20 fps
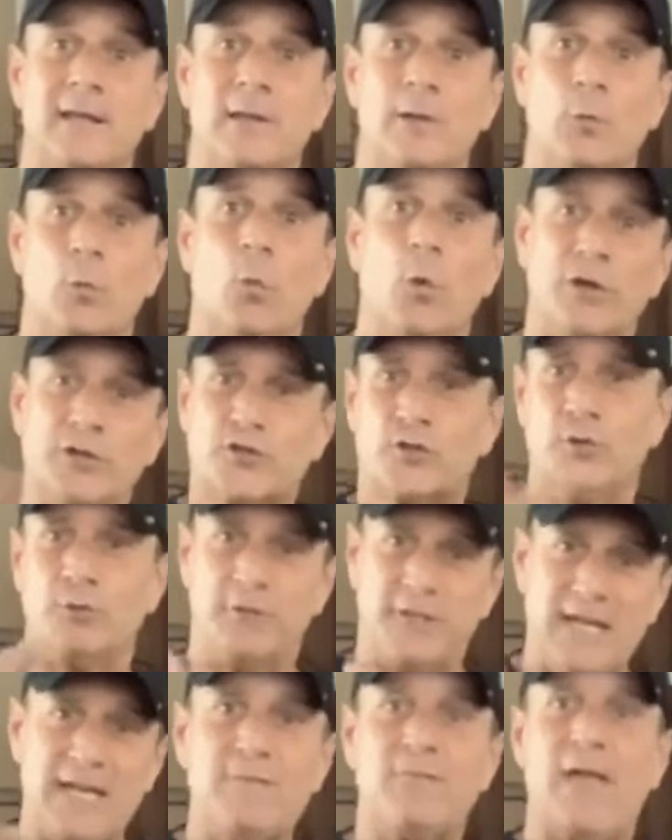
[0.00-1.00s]
once you
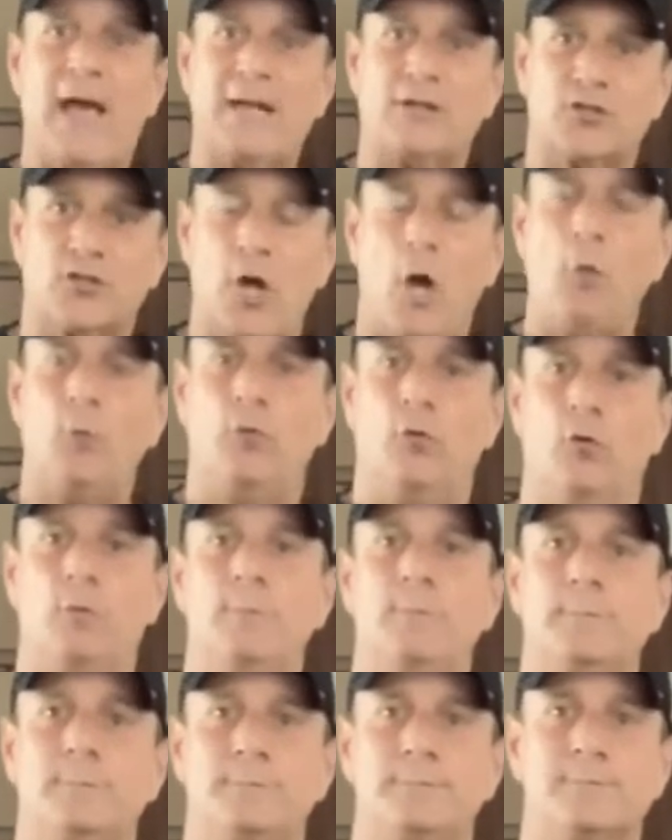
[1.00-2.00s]
leave that
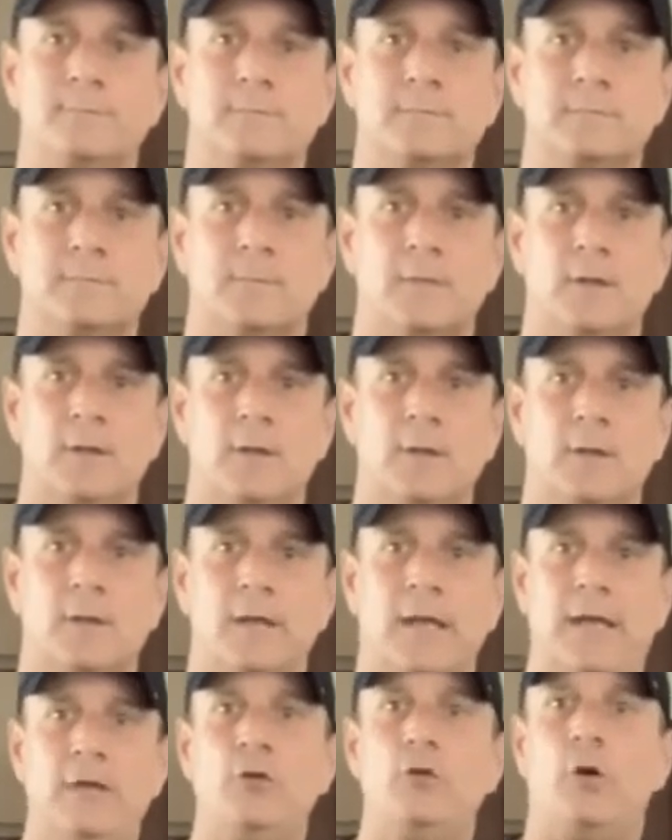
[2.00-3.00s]
showroom
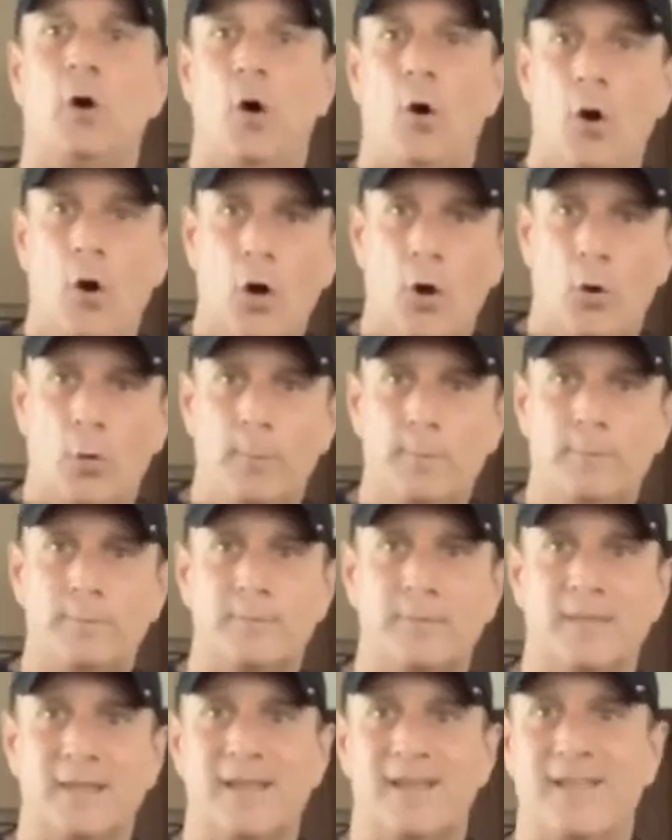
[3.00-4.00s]
and you go
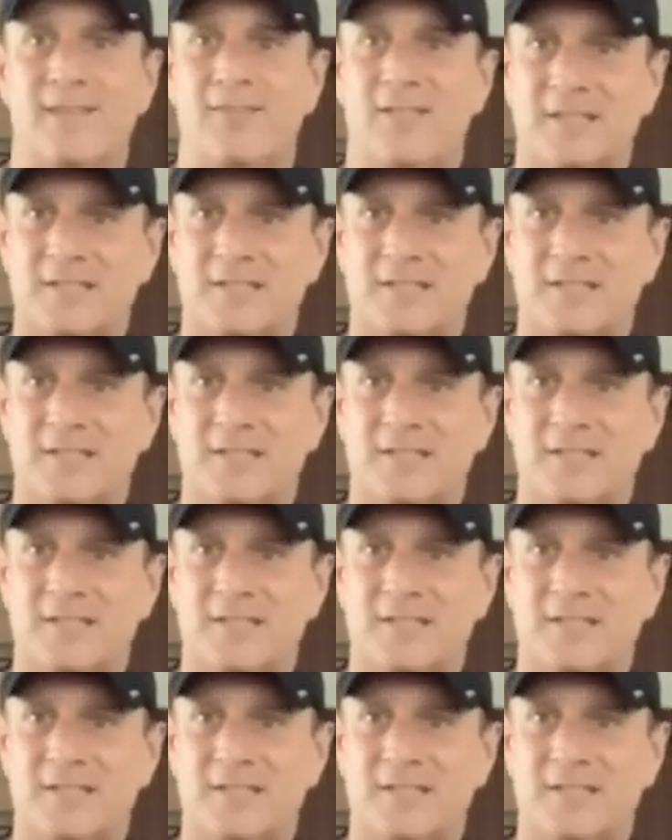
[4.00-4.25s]
home, this